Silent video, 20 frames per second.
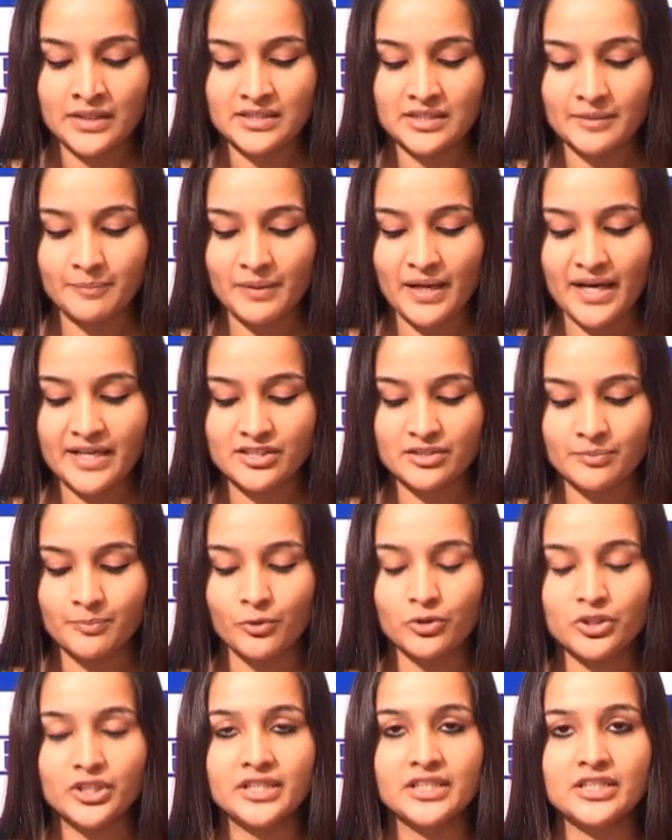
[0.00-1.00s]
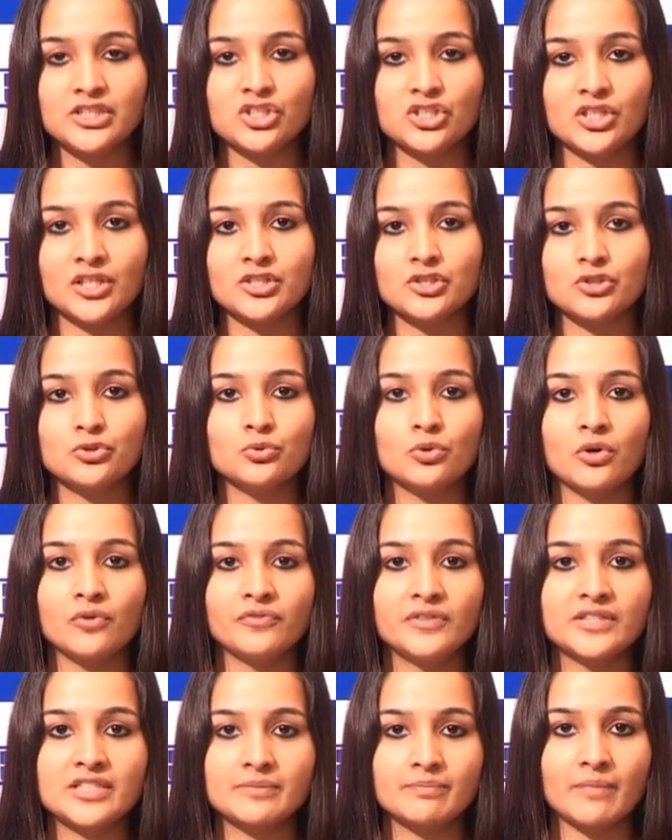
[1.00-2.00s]
Cipla has reportedly shut two
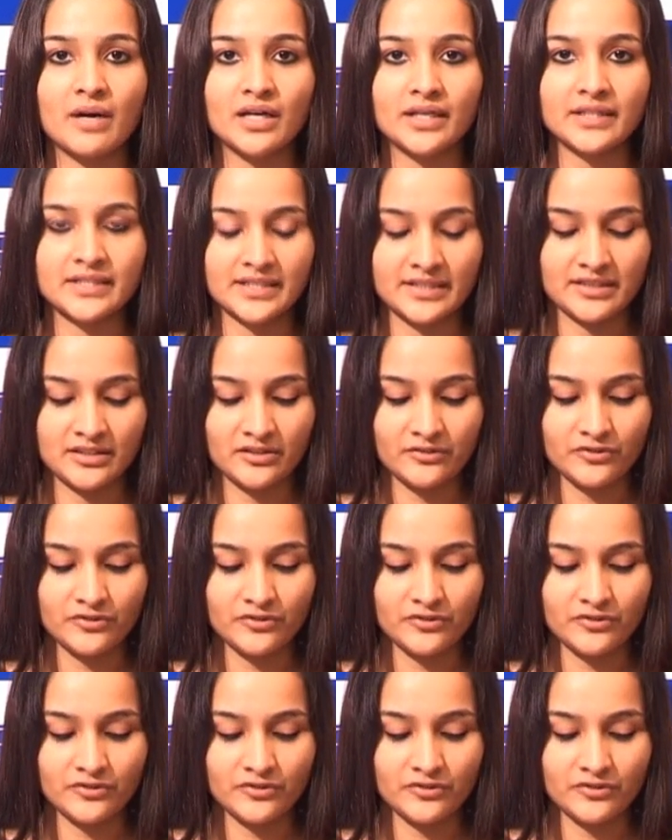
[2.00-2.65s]
of its marketing